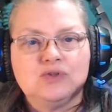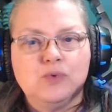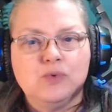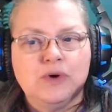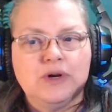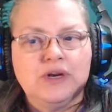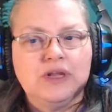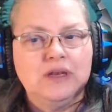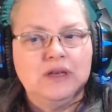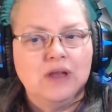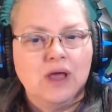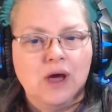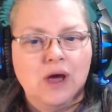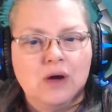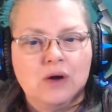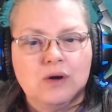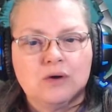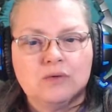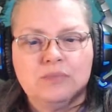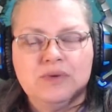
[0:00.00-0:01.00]
20
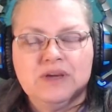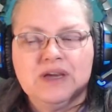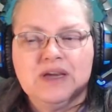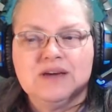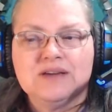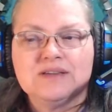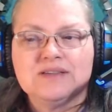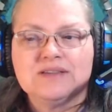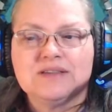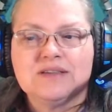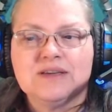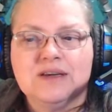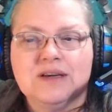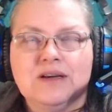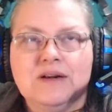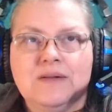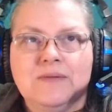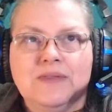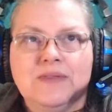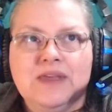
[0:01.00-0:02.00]
long, because
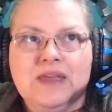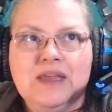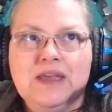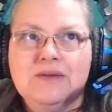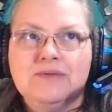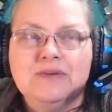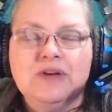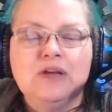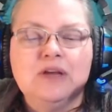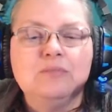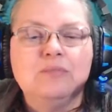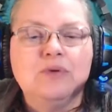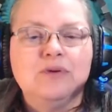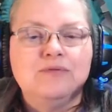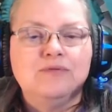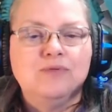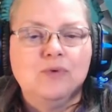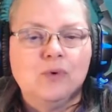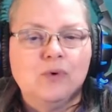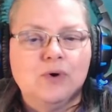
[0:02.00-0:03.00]
the evening
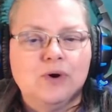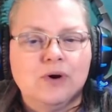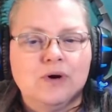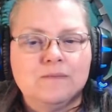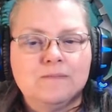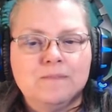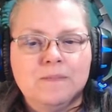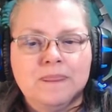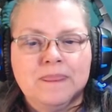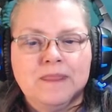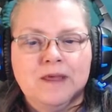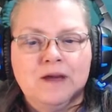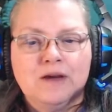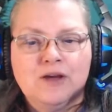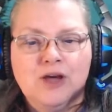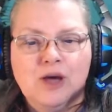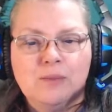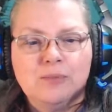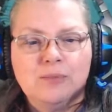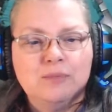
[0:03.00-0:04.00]
before a
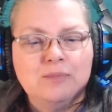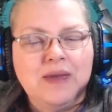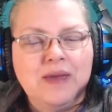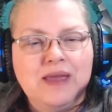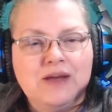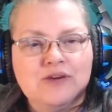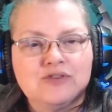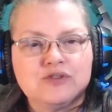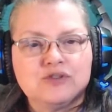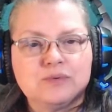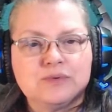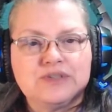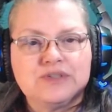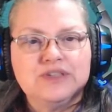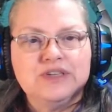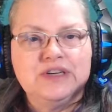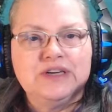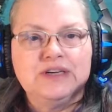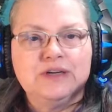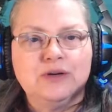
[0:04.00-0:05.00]
couple males were
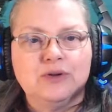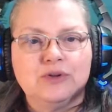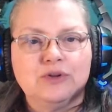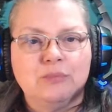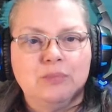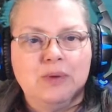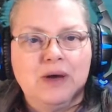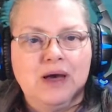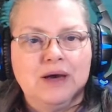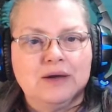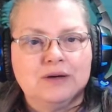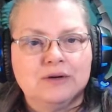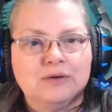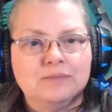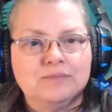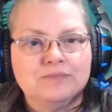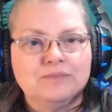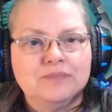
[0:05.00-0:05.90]
sitting on the bottom,